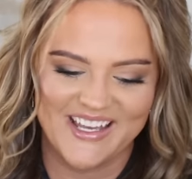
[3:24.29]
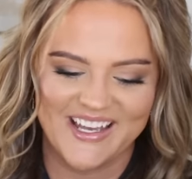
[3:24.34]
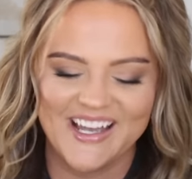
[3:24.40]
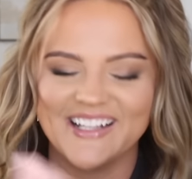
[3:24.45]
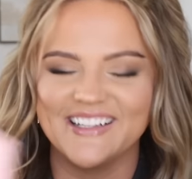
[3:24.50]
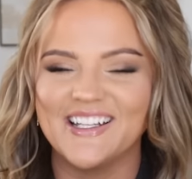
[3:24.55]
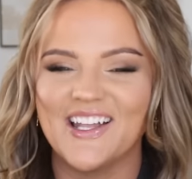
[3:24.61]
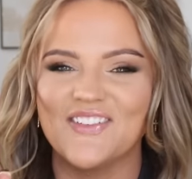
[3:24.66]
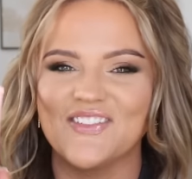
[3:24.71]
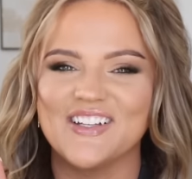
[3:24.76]
I
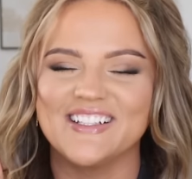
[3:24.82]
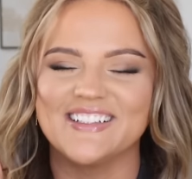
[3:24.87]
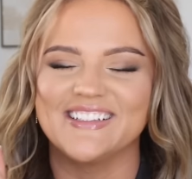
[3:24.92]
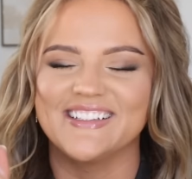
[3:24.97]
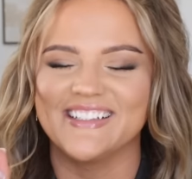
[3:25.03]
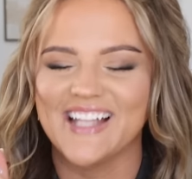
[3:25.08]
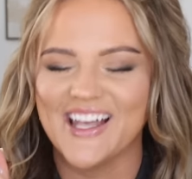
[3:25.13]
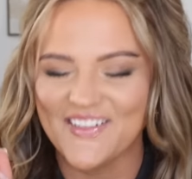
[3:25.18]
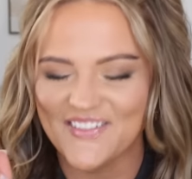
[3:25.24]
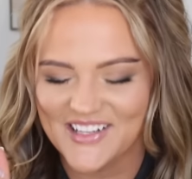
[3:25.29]
love
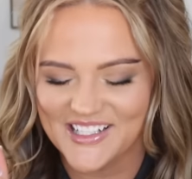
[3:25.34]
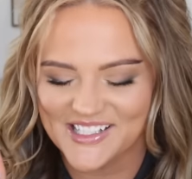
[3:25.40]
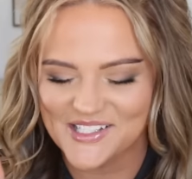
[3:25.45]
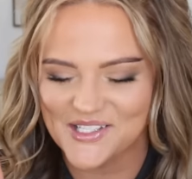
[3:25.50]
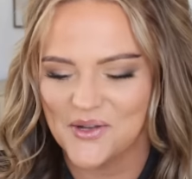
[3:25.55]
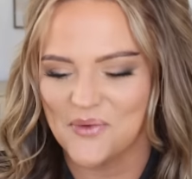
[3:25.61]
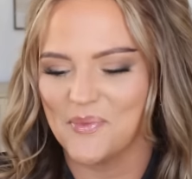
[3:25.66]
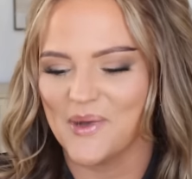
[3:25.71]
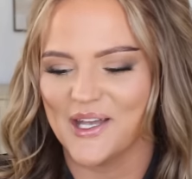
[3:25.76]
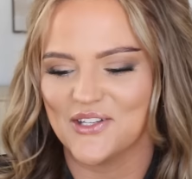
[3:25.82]
it
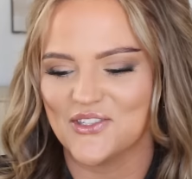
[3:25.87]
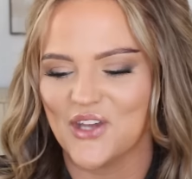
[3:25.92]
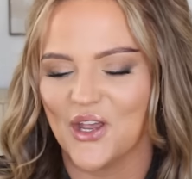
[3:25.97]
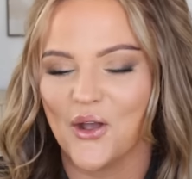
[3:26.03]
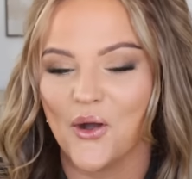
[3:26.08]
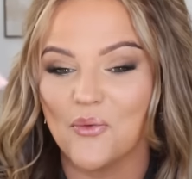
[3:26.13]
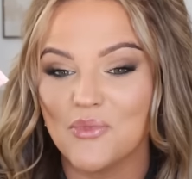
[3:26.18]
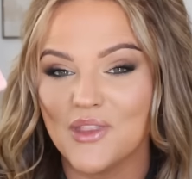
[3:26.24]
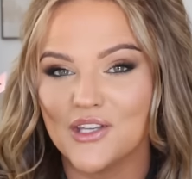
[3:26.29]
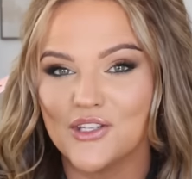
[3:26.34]
so much. I
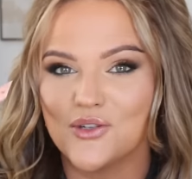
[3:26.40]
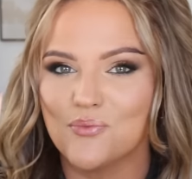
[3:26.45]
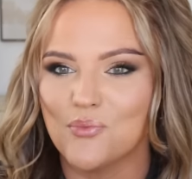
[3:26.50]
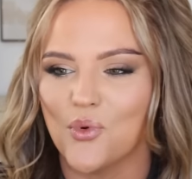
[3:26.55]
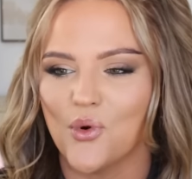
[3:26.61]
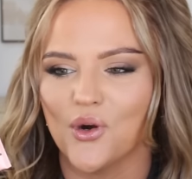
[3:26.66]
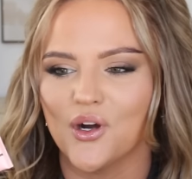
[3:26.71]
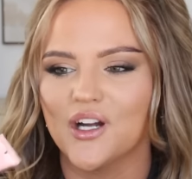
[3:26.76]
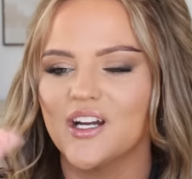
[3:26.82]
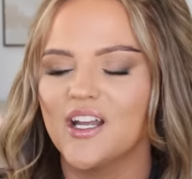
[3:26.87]
hope they do
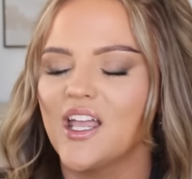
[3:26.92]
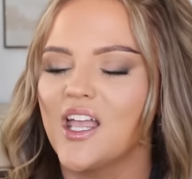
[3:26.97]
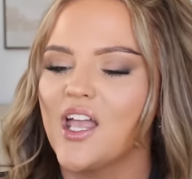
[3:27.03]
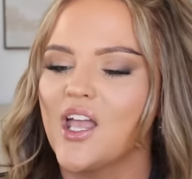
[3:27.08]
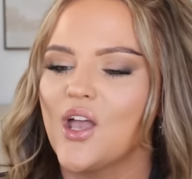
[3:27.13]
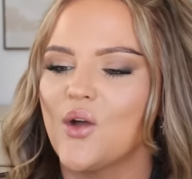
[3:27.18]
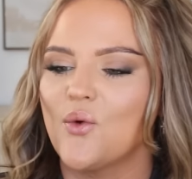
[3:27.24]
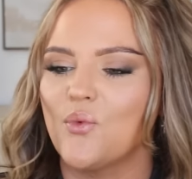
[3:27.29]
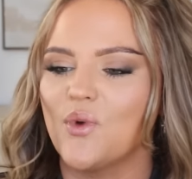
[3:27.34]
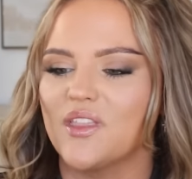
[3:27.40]
more
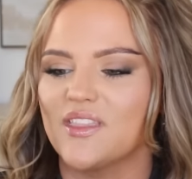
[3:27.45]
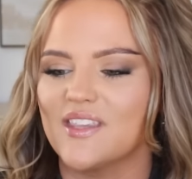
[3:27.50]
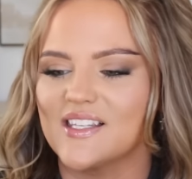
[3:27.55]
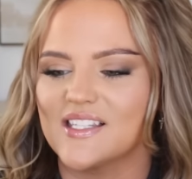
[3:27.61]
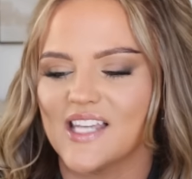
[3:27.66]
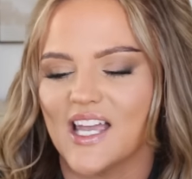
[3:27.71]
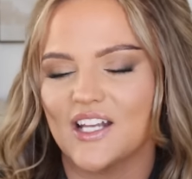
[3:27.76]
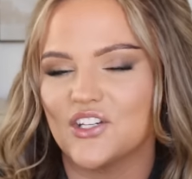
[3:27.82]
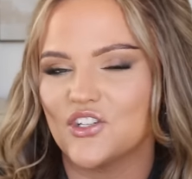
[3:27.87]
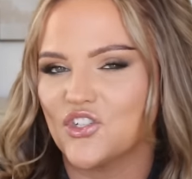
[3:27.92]
with this
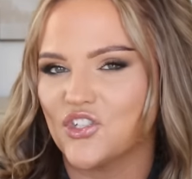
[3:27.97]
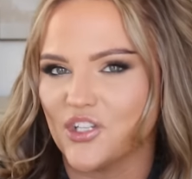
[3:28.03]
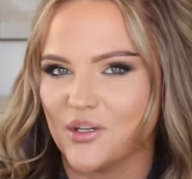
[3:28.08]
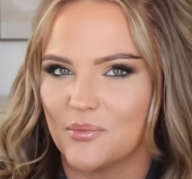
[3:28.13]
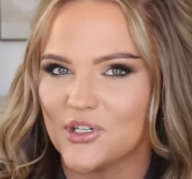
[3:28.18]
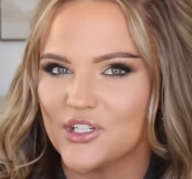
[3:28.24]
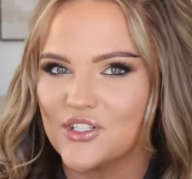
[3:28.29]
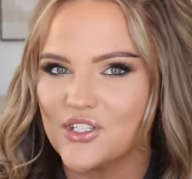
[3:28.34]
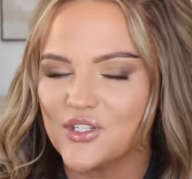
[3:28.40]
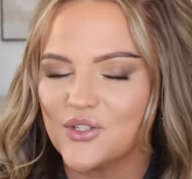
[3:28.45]
kind of
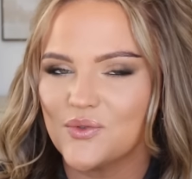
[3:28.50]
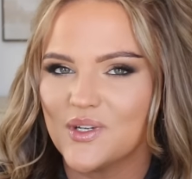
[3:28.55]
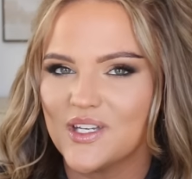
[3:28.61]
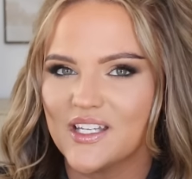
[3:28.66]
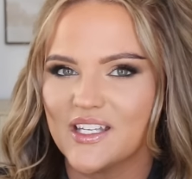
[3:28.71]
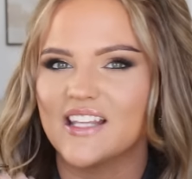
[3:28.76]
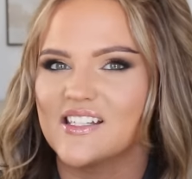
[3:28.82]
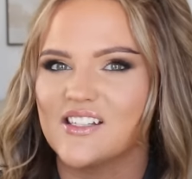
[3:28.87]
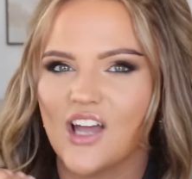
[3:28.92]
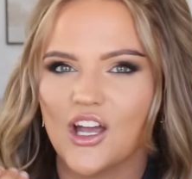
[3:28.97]
shimmer to it.
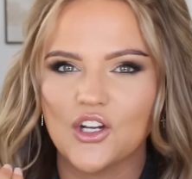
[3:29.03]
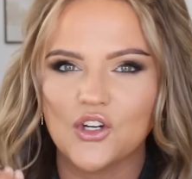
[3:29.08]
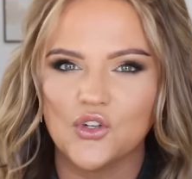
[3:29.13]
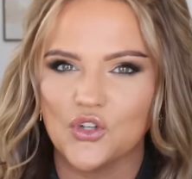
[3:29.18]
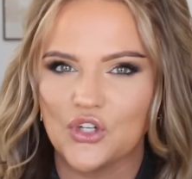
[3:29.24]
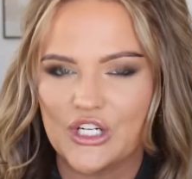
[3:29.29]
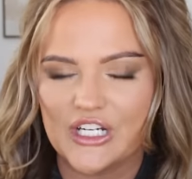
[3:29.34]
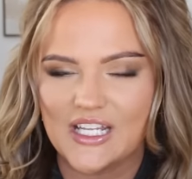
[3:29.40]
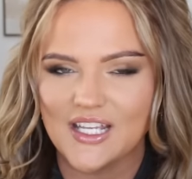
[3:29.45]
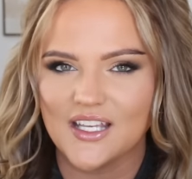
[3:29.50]
It's not
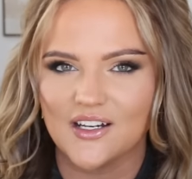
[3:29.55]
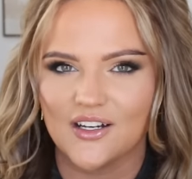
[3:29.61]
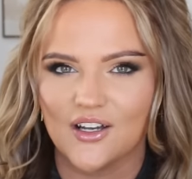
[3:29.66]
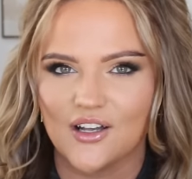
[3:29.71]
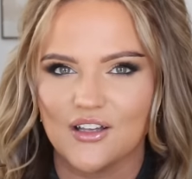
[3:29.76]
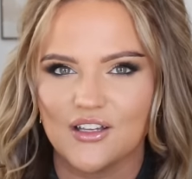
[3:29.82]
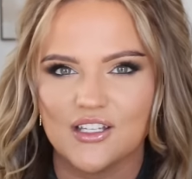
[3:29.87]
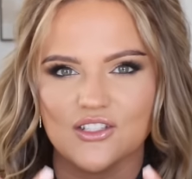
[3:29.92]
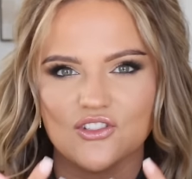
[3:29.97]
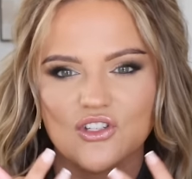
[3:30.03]
gritty at
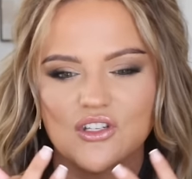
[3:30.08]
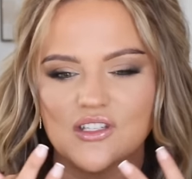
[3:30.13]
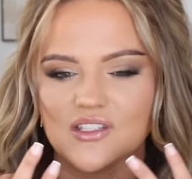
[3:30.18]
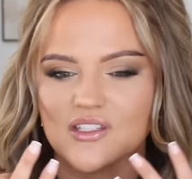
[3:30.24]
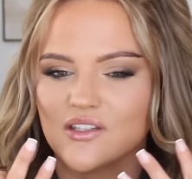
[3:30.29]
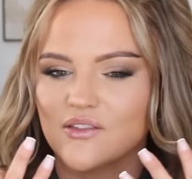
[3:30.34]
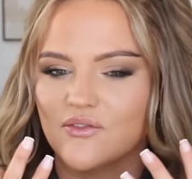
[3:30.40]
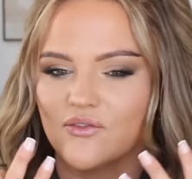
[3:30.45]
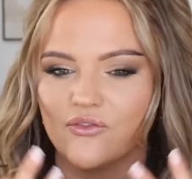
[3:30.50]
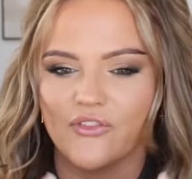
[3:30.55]
all. It's
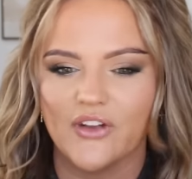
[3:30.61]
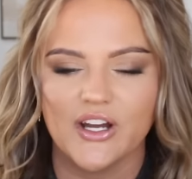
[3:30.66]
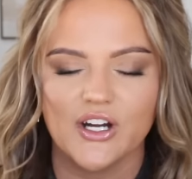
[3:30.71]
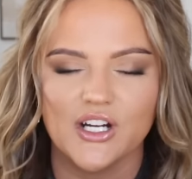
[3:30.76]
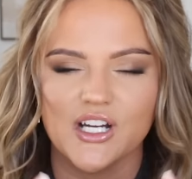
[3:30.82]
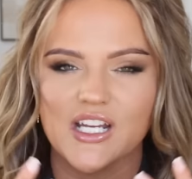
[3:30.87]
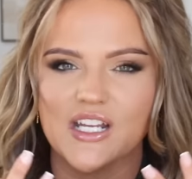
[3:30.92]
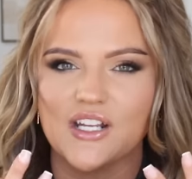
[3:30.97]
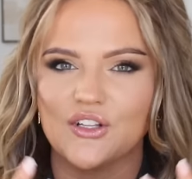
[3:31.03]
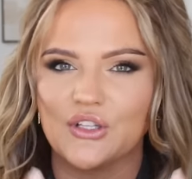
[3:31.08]
just
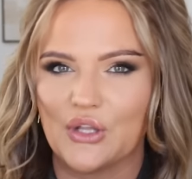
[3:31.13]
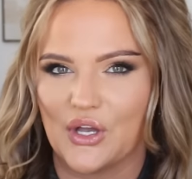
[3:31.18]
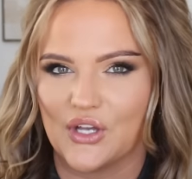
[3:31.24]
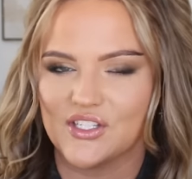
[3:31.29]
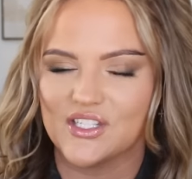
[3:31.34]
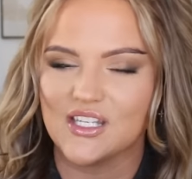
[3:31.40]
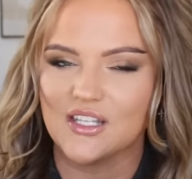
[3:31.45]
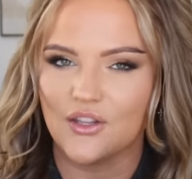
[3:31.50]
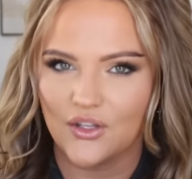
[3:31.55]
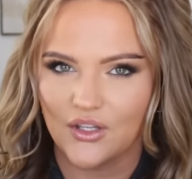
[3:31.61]
very
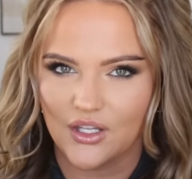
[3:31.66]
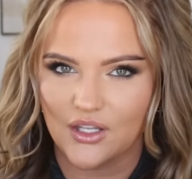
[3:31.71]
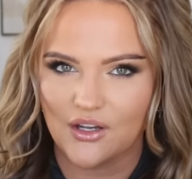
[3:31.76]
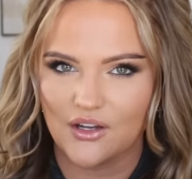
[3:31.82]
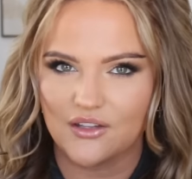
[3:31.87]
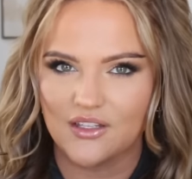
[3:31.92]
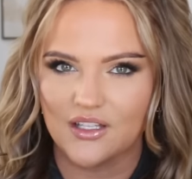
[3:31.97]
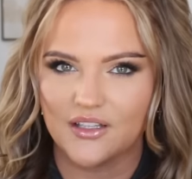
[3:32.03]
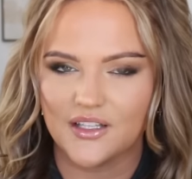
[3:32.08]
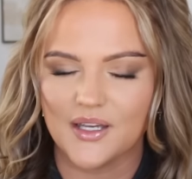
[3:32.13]
glossy looking
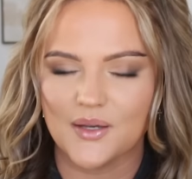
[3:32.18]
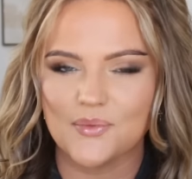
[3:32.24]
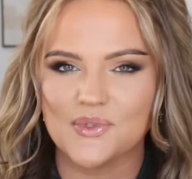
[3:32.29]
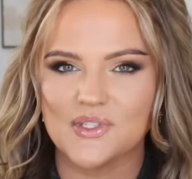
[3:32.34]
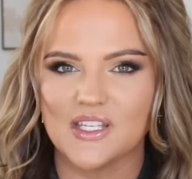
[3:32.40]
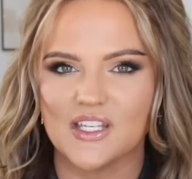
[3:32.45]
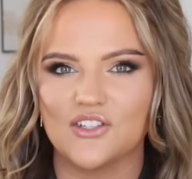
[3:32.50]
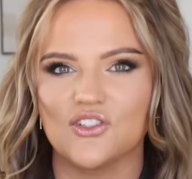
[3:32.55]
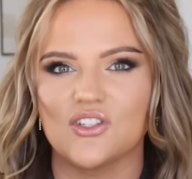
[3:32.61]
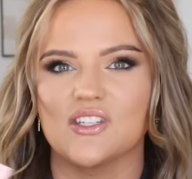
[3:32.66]
on the
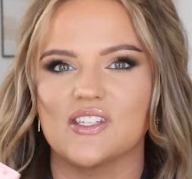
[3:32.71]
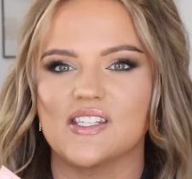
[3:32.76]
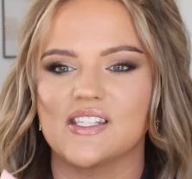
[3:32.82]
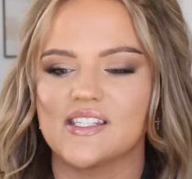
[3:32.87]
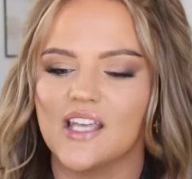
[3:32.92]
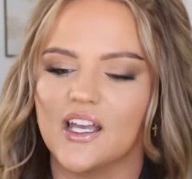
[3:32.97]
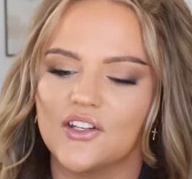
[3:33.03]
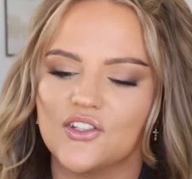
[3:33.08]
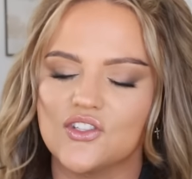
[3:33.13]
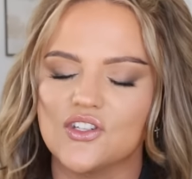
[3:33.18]
lips and just
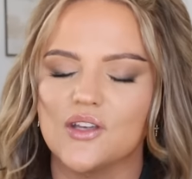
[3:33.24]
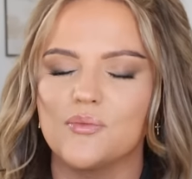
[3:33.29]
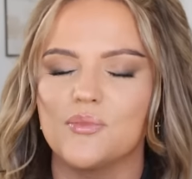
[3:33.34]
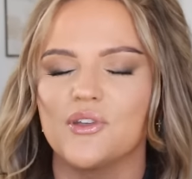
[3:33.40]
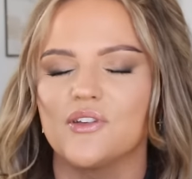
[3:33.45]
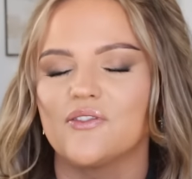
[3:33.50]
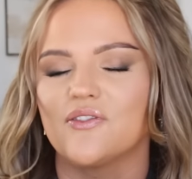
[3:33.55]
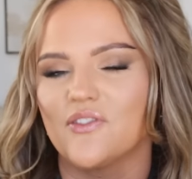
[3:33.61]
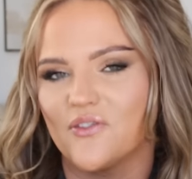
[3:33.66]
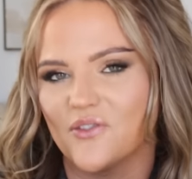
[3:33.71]
such a
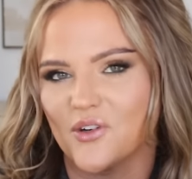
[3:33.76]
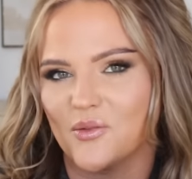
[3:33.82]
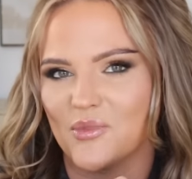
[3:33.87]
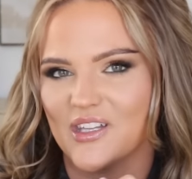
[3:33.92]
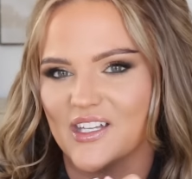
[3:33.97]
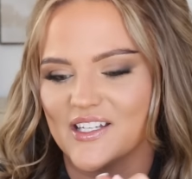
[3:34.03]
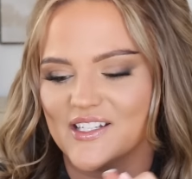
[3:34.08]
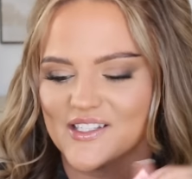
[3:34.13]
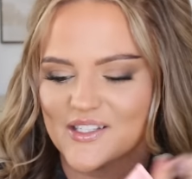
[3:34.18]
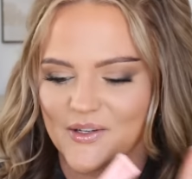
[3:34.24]
beautiful
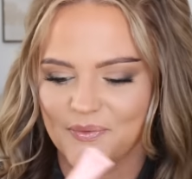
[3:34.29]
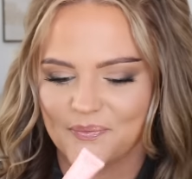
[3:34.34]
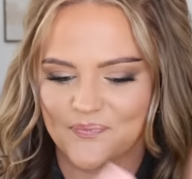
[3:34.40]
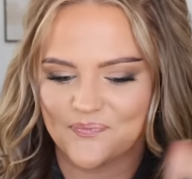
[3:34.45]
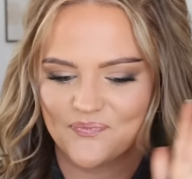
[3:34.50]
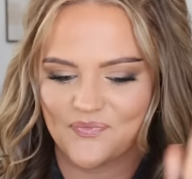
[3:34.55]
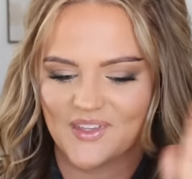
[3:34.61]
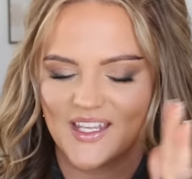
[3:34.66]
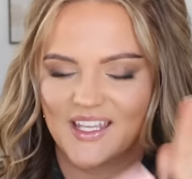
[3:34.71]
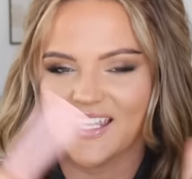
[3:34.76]
formula. So
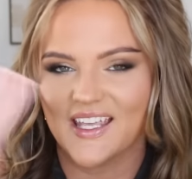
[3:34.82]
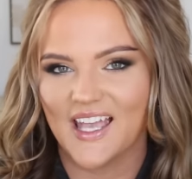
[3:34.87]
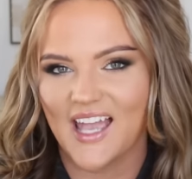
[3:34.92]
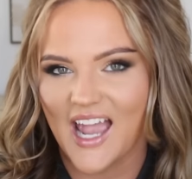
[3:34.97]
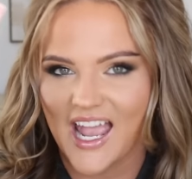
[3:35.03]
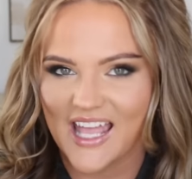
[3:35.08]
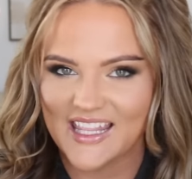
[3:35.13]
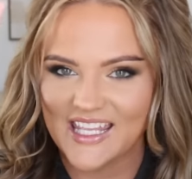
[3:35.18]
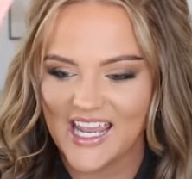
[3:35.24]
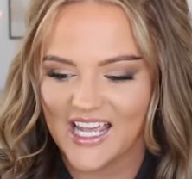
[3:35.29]

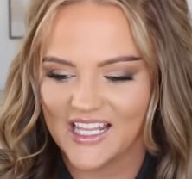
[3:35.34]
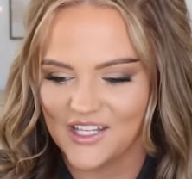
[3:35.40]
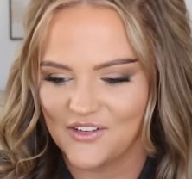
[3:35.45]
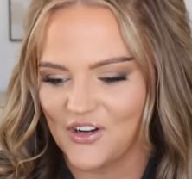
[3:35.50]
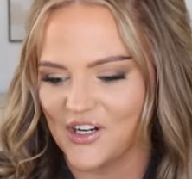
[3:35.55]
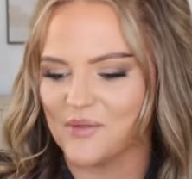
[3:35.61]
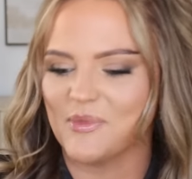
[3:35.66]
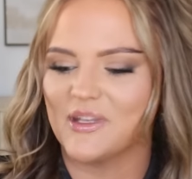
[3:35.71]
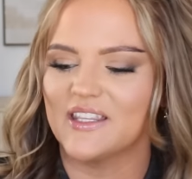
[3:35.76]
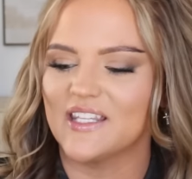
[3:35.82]
highly
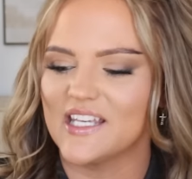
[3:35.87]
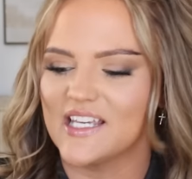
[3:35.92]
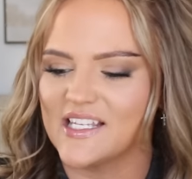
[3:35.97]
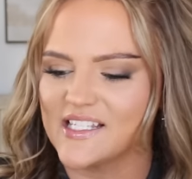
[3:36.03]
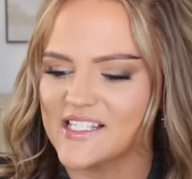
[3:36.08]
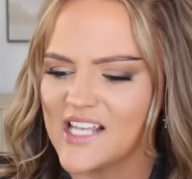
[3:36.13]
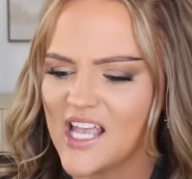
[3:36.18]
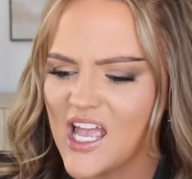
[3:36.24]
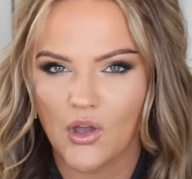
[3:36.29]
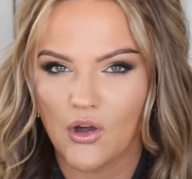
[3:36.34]
recommend this.